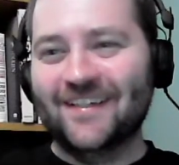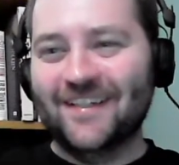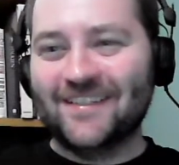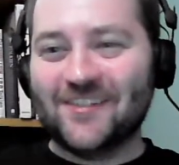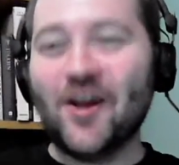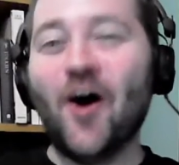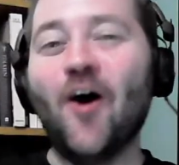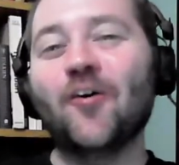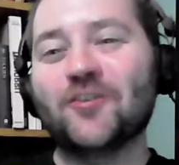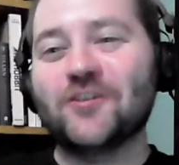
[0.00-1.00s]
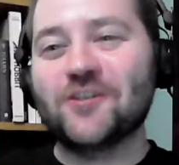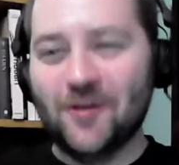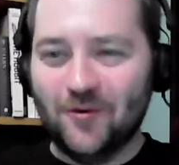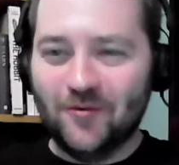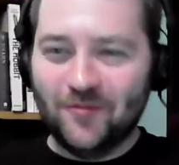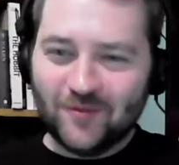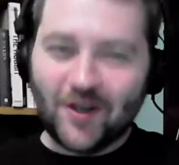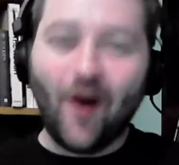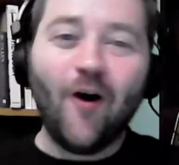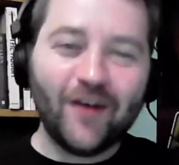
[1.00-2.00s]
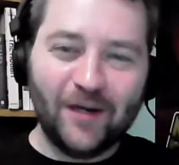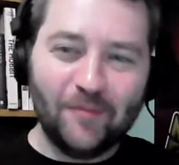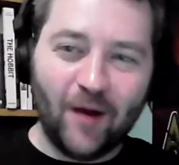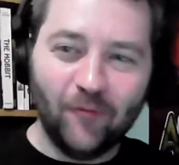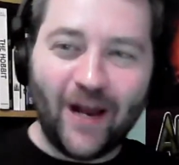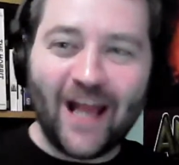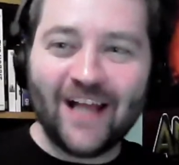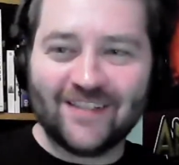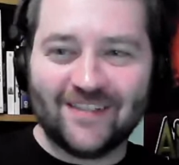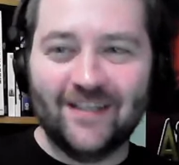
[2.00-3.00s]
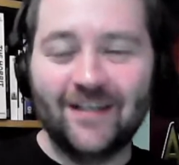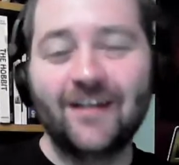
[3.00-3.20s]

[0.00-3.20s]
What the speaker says: It's a talk show. Talking about wrestling.